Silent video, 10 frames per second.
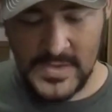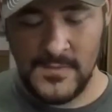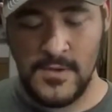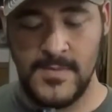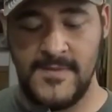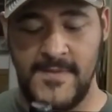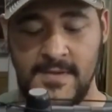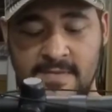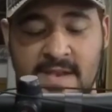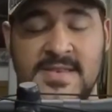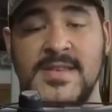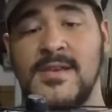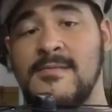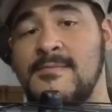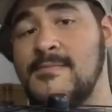we'll be field testing
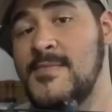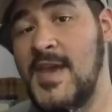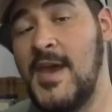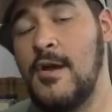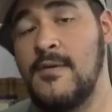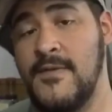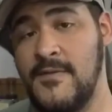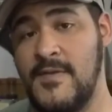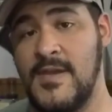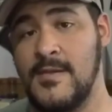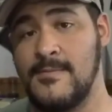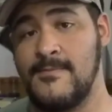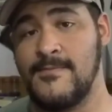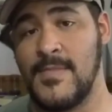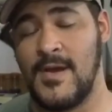the AR-15.
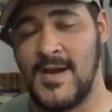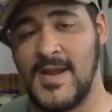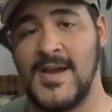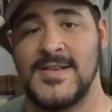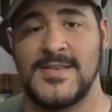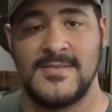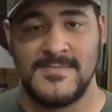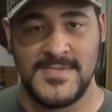Alright guys,